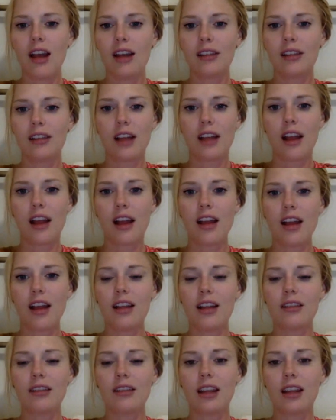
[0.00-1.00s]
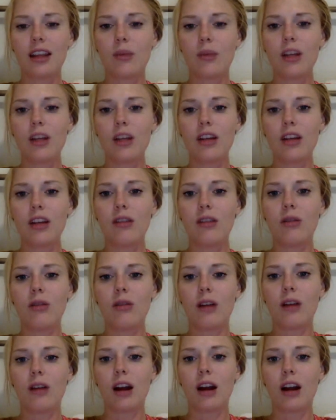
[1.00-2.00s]
uh, like when
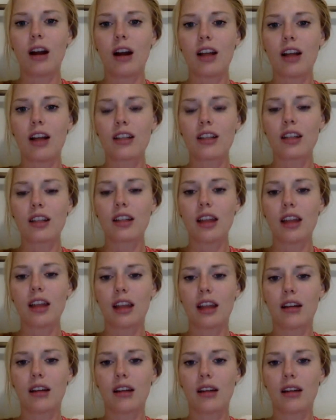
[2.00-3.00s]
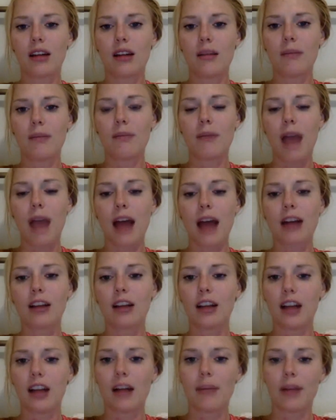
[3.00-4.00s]
you are constantly like
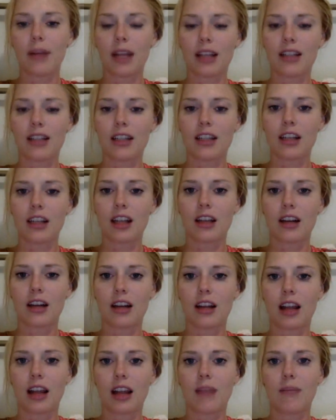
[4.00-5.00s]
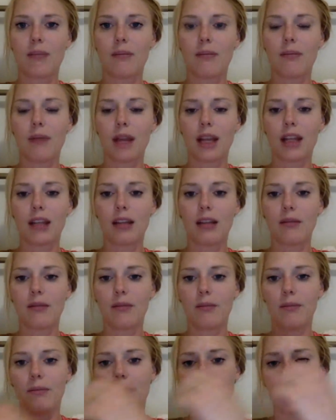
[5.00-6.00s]
battling up against each other and like
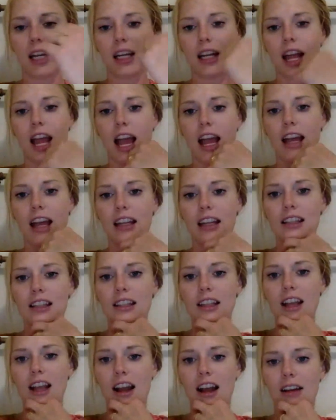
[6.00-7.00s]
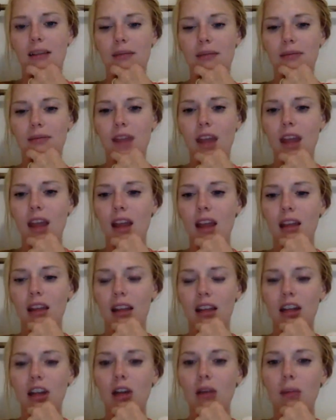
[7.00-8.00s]
butting heads. Um,
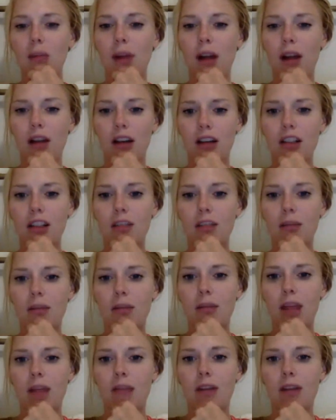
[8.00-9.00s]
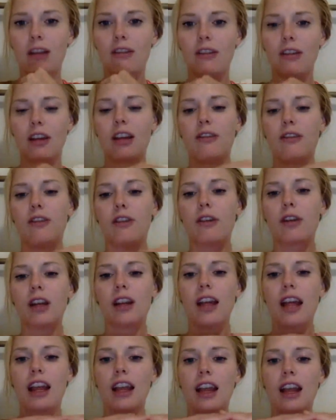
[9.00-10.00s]
like no progress can be made but if, if you
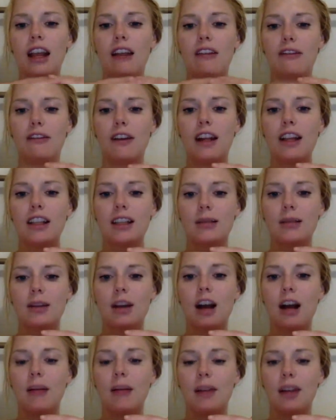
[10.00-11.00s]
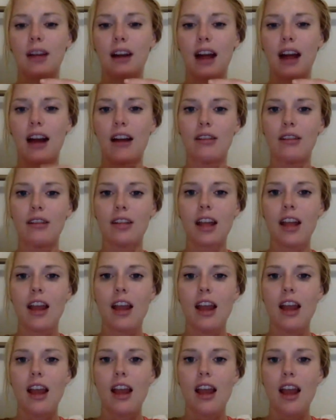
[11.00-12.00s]
can like kind of find some common ground
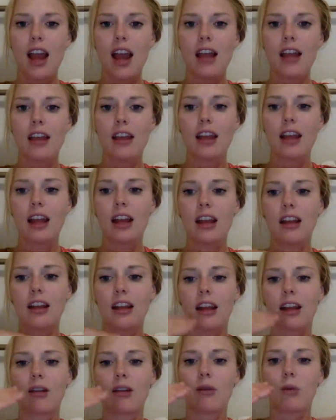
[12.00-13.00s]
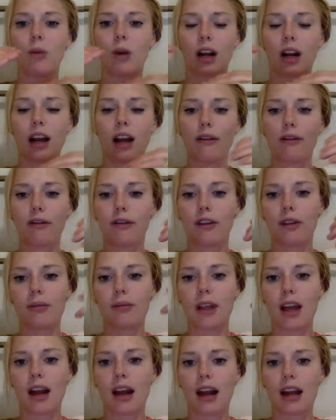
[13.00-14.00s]
and then like work up from
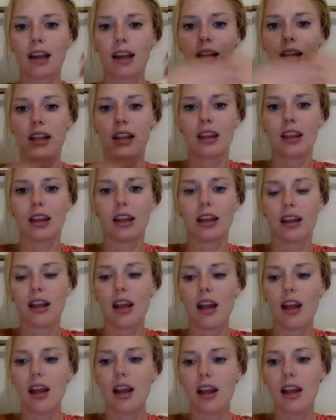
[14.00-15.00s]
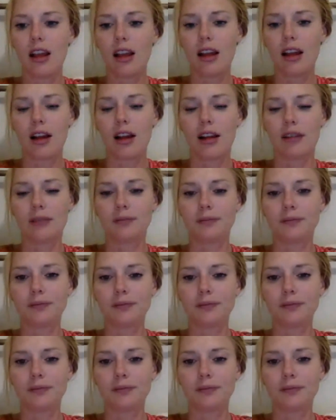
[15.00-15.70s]
there i think that um,